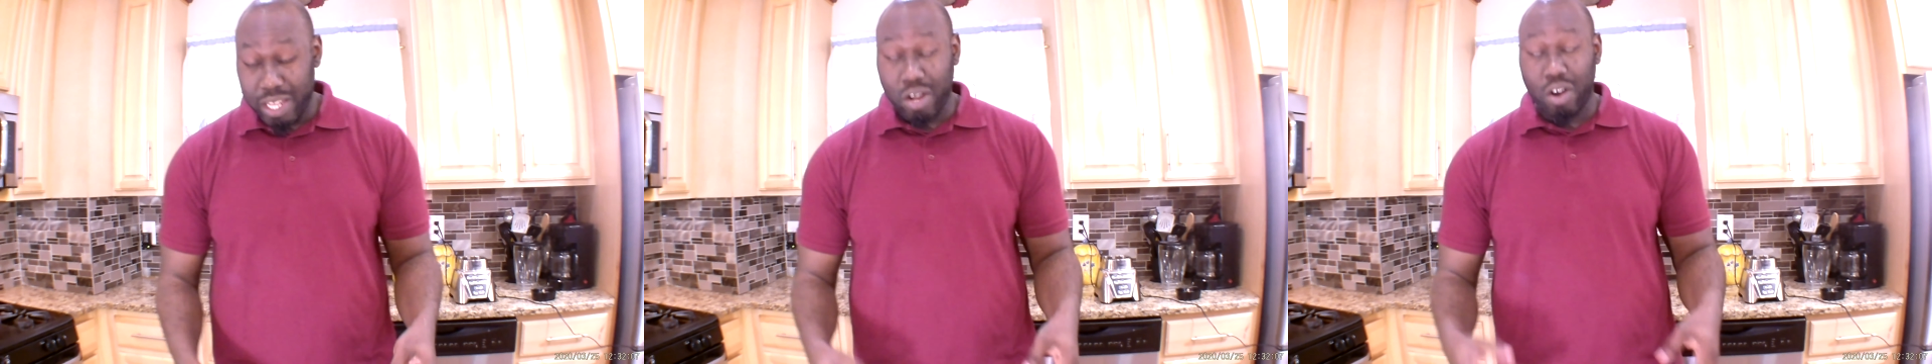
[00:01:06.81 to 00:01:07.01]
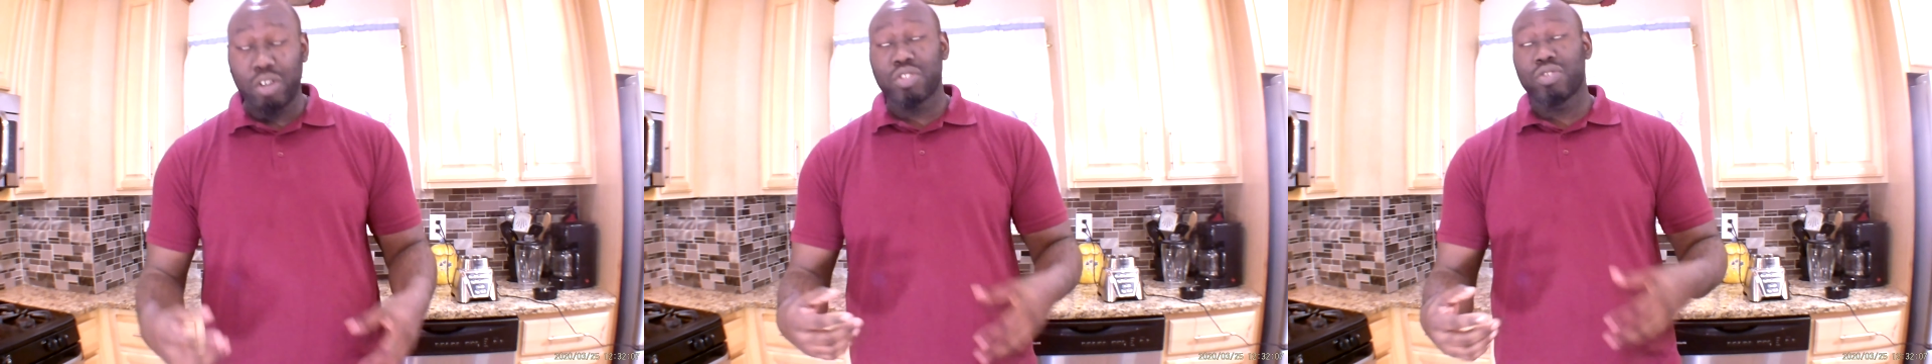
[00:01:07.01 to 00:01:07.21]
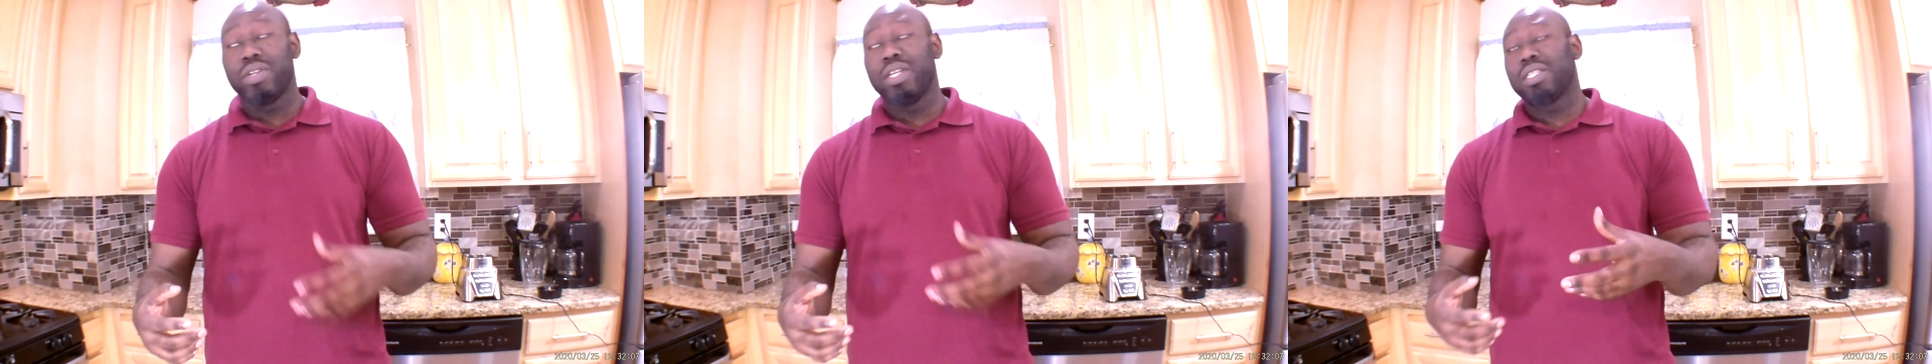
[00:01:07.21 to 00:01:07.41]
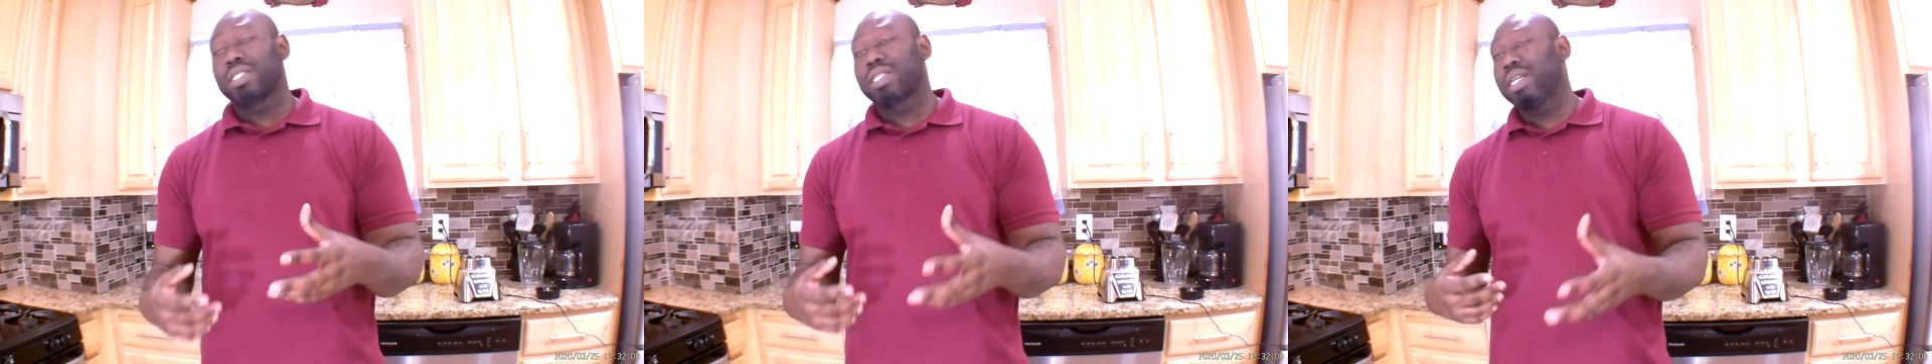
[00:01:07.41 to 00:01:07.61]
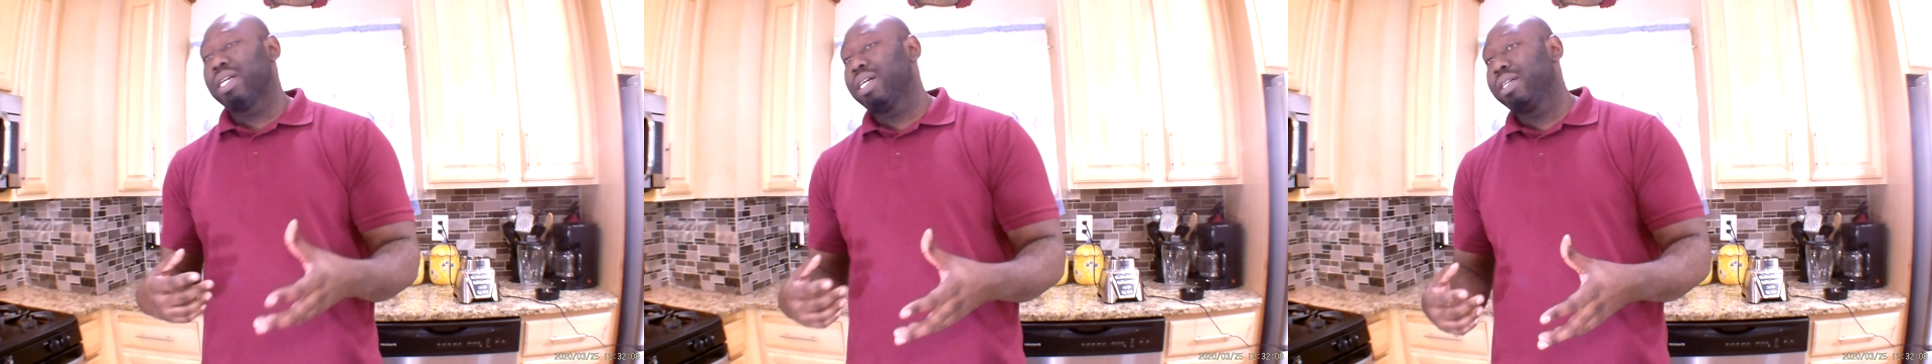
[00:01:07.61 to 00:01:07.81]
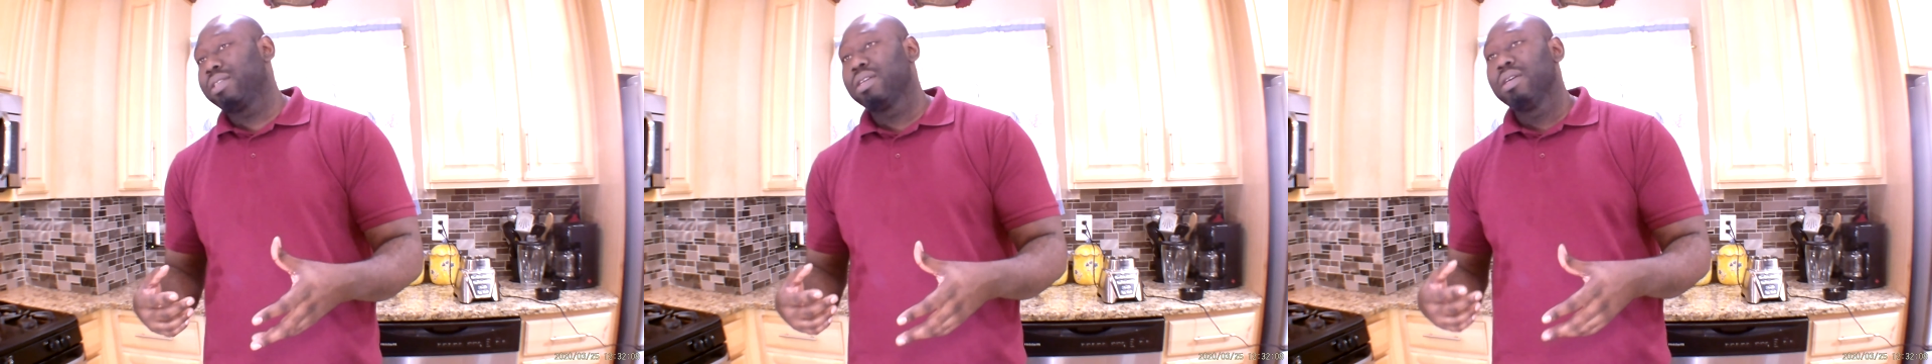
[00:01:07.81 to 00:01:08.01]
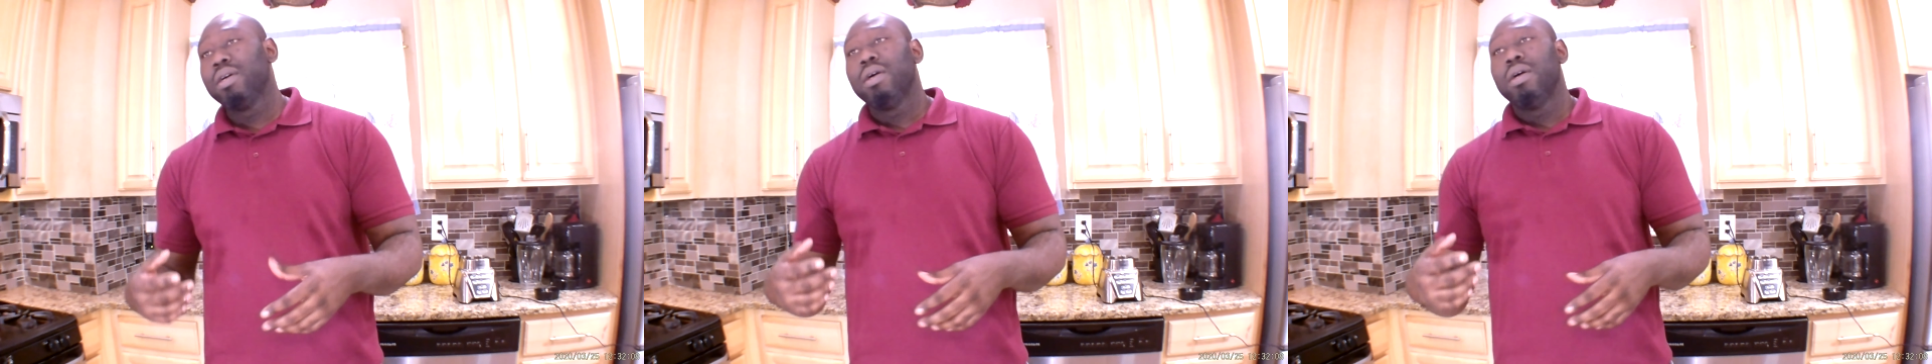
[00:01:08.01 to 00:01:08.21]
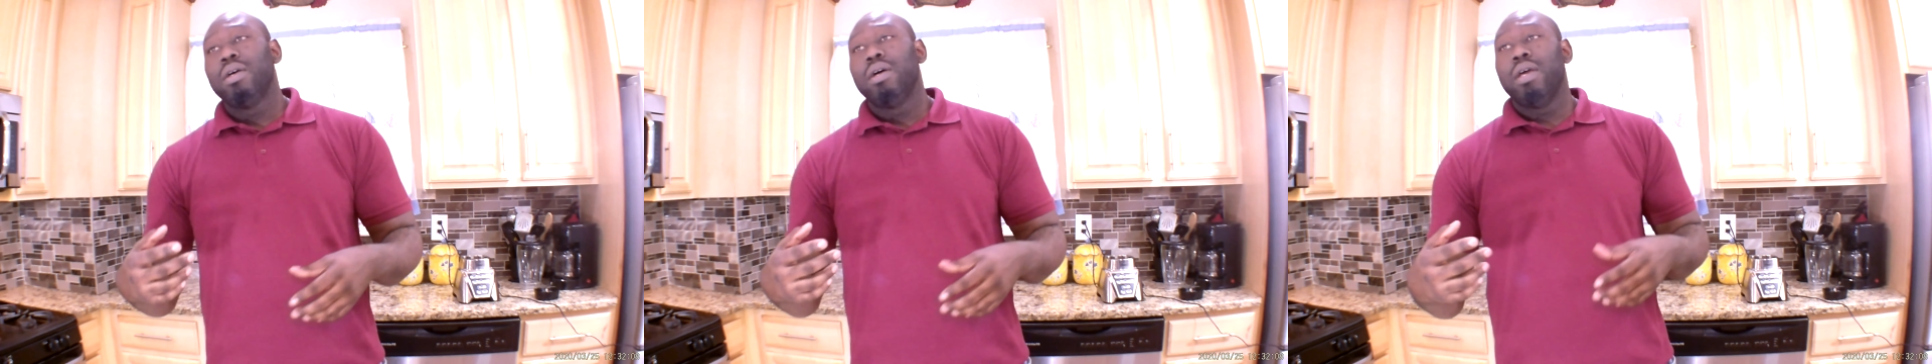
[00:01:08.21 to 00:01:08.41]
and also is good
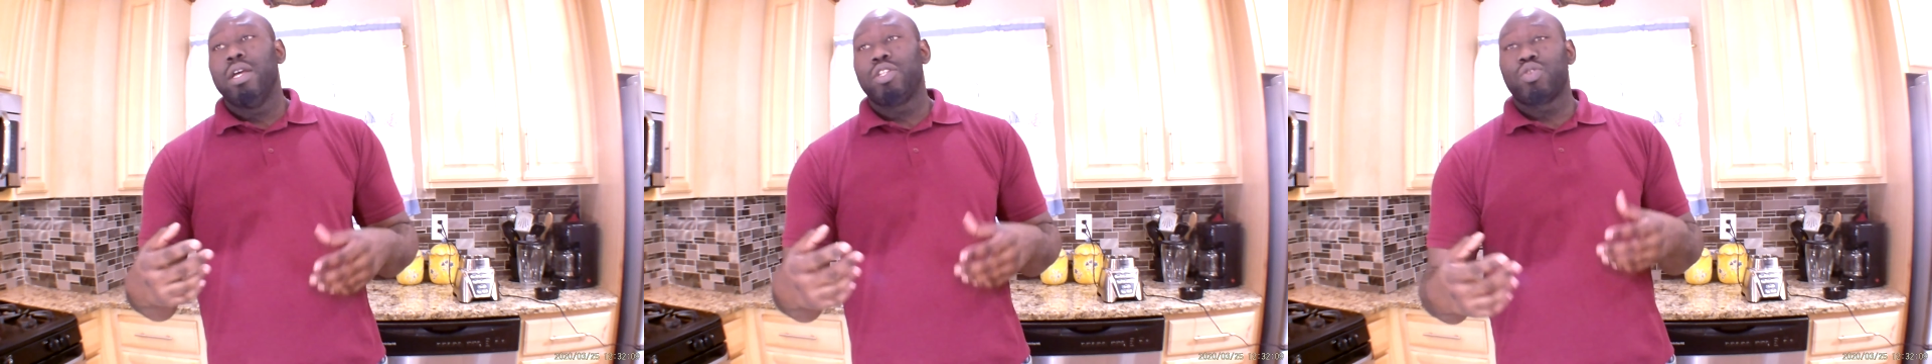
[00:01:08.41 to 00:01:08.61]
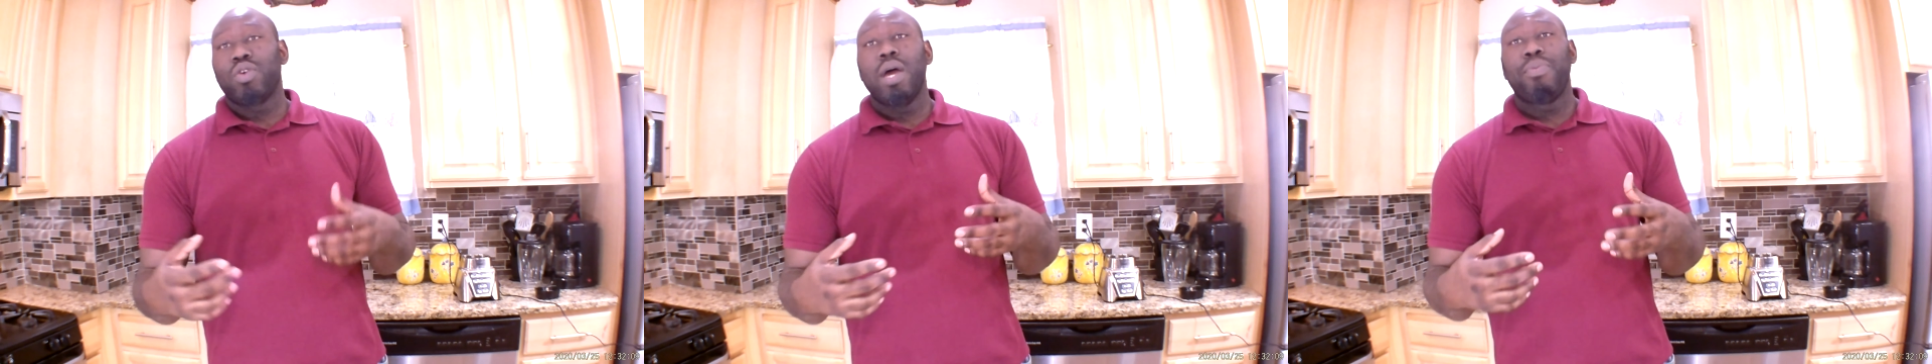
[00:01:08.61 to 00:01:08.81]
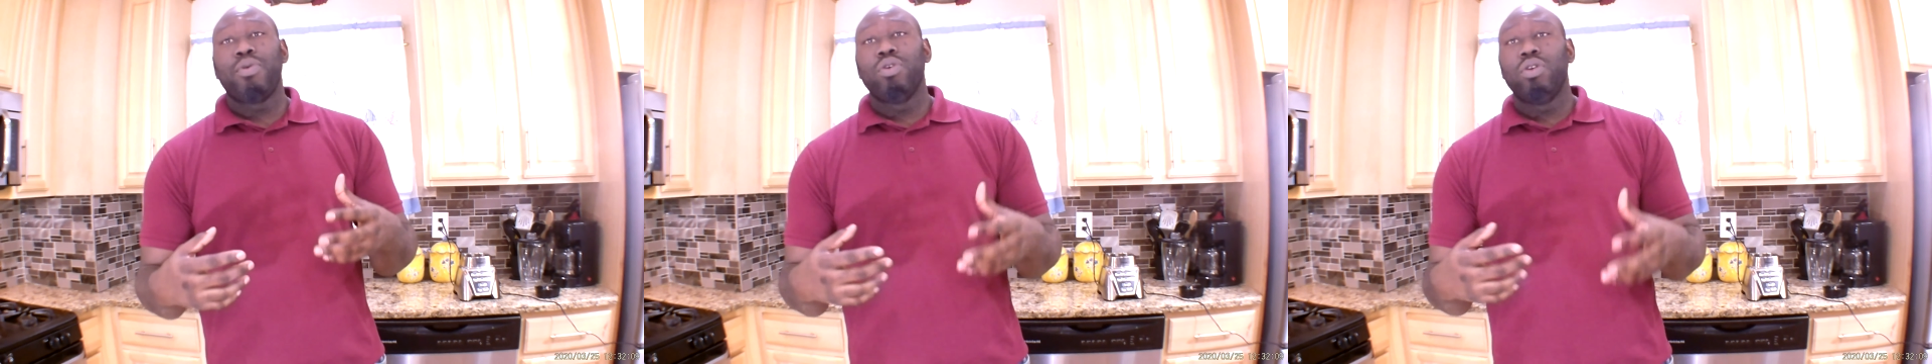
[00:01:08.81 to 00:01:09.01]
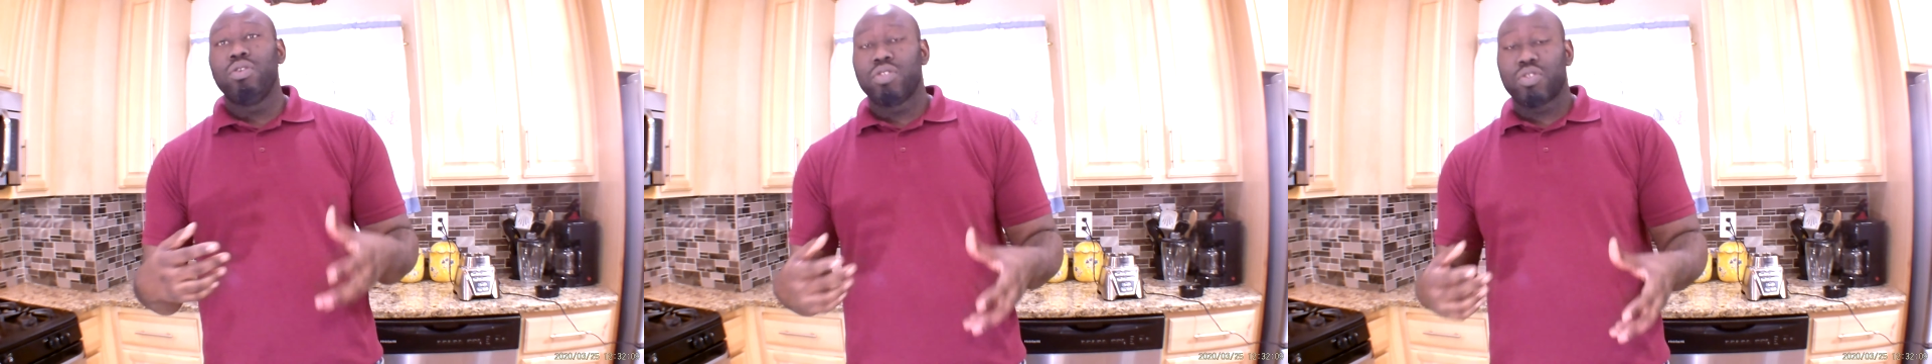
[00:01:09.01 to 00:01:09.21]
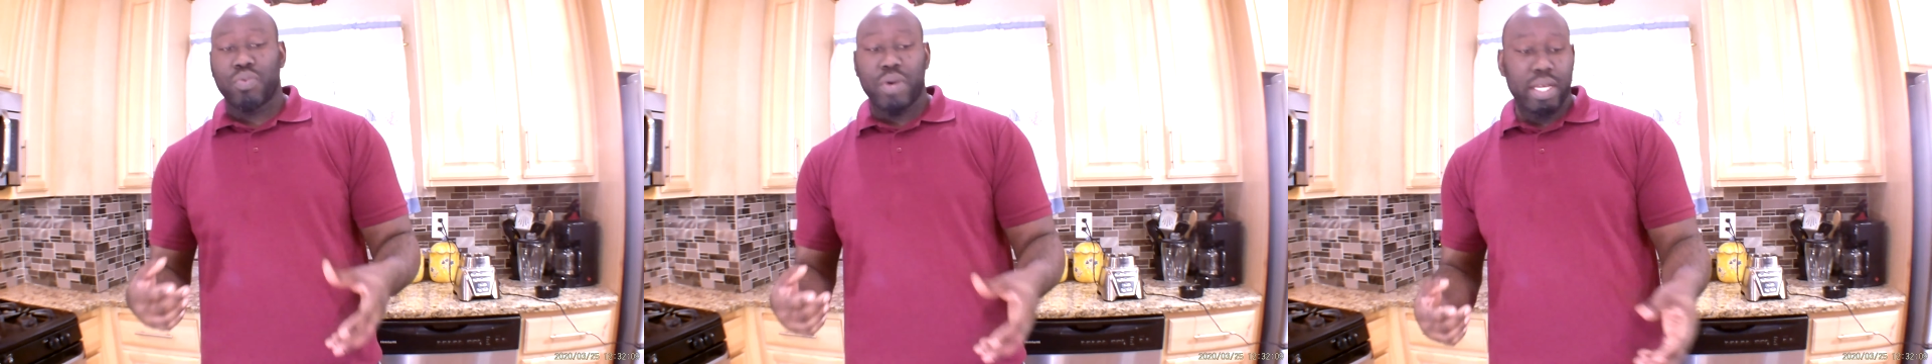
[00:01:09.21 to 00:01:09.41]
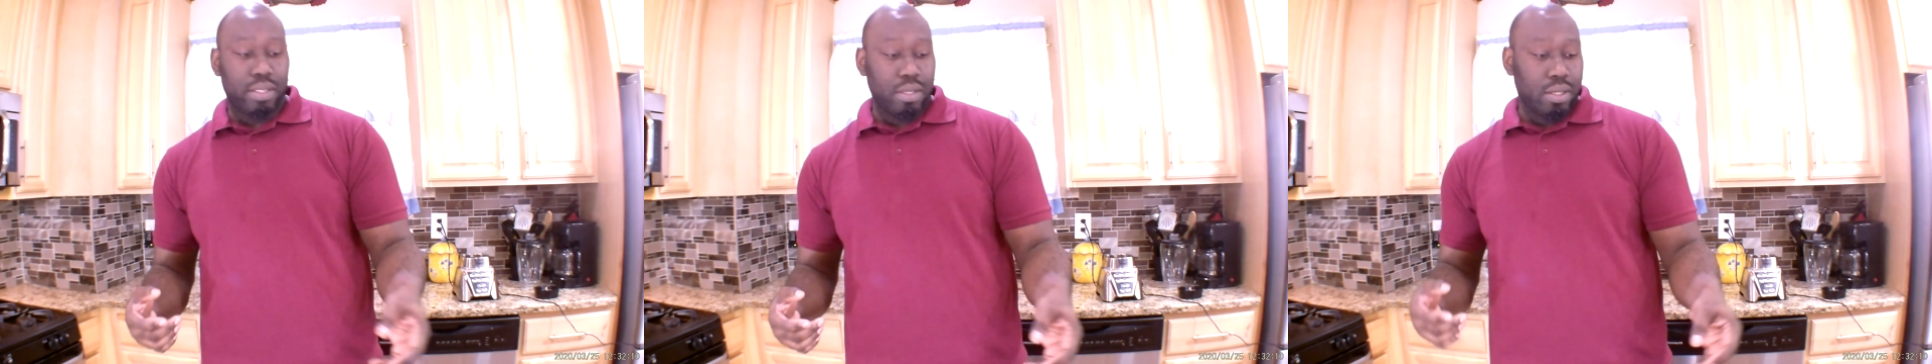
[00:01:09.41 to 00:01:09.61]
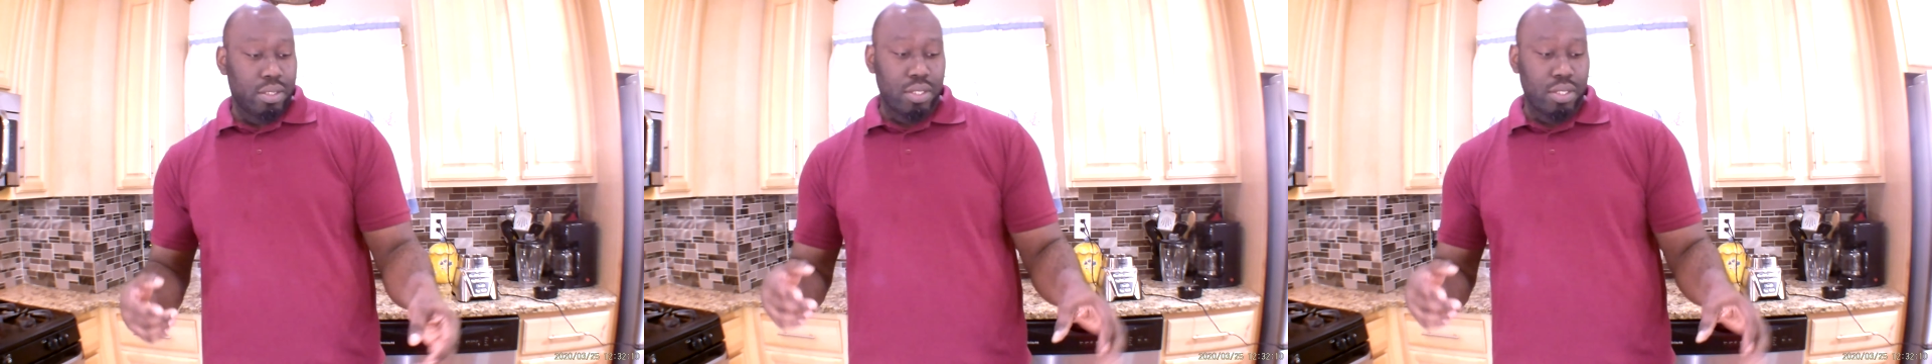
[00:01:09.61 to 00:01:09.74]
eh, to help you lose weight.